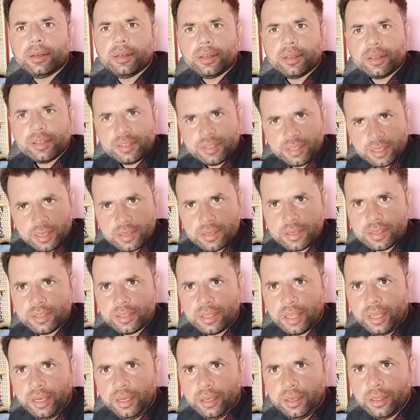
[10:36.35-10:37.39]
research
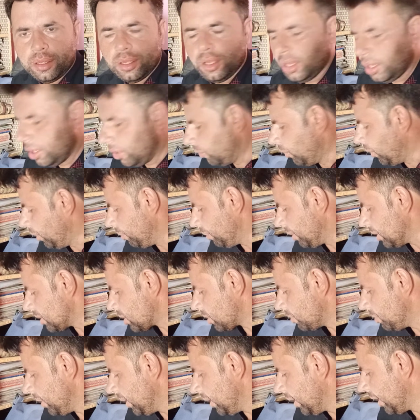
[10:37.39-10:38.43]
design, we
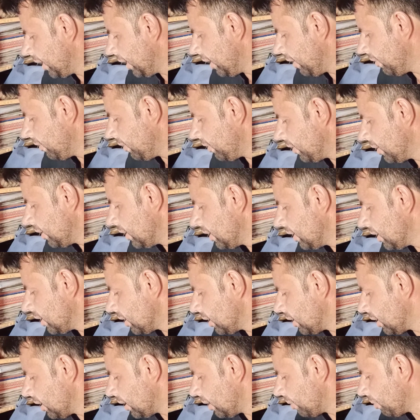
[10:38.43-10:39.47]
must be give
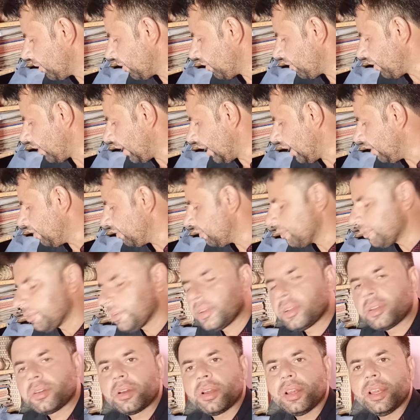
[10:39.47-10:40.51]
the number 5,
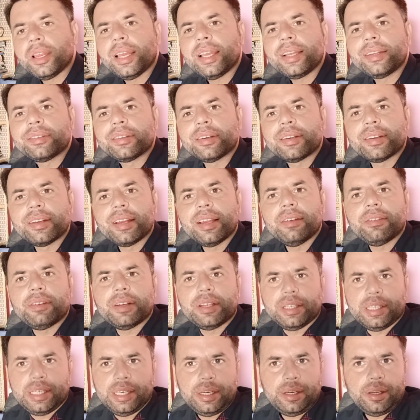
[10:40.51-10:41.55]
collect the
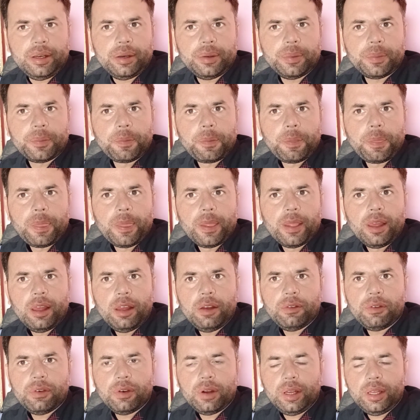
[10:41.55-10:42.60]
relevant data.
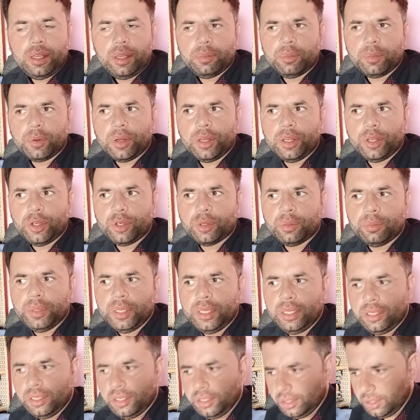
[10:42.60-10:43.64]
If I am going to
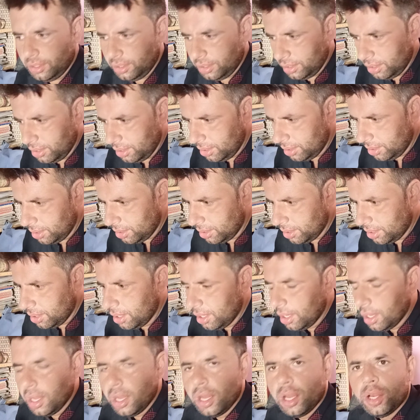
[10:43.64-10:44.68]
be
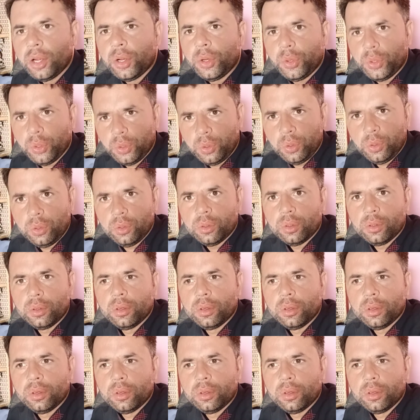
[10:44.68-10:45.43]
do